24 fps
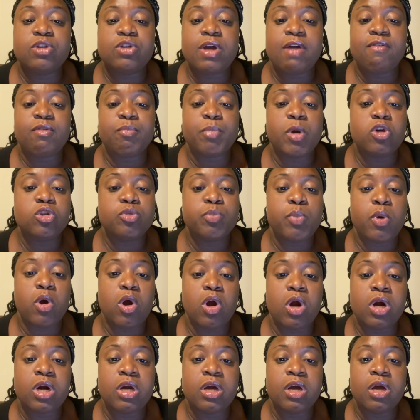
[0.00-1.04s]
You have a
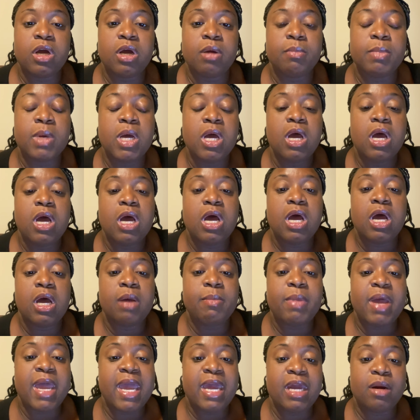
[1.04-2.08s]
postpartum,
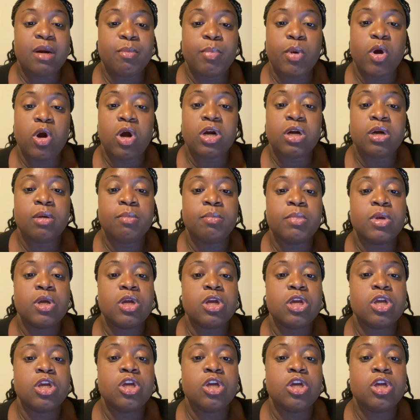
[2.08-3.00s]
antepartum.